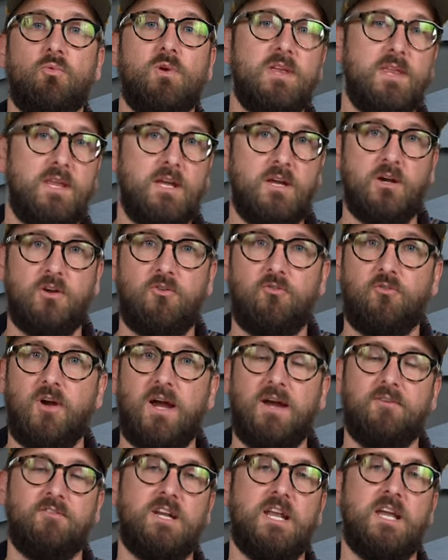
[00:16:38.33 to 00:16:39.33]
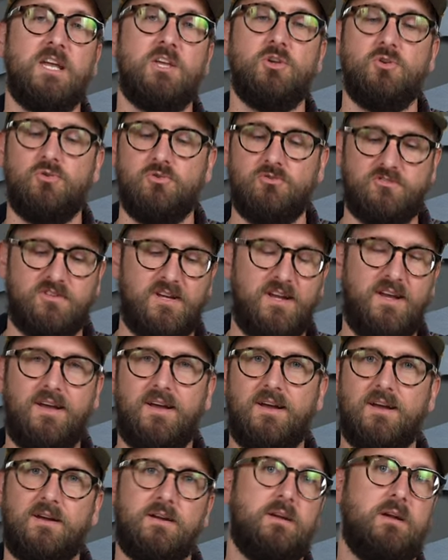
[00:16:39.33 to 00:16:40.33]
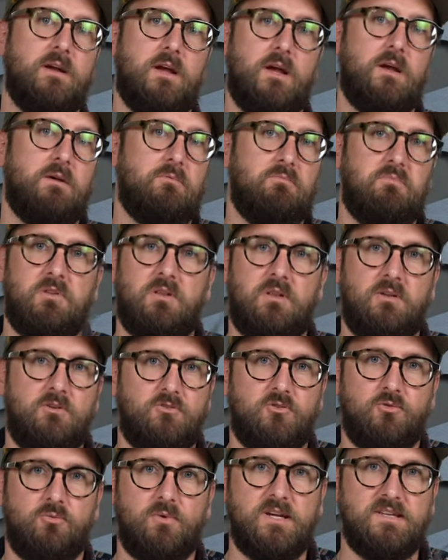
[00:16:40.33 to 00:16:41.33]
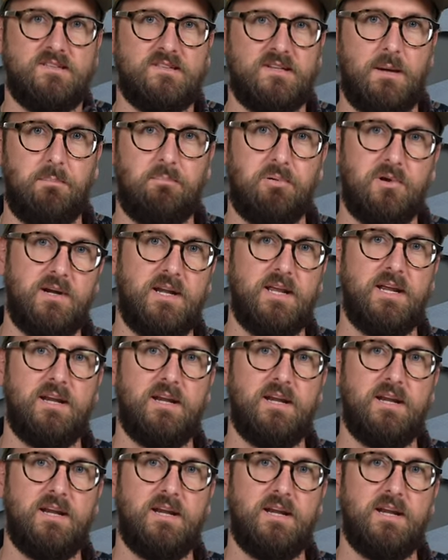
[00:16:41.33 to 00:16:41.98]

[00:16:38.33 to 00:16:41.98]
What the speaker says: really good for everyday use. There's a reason I put it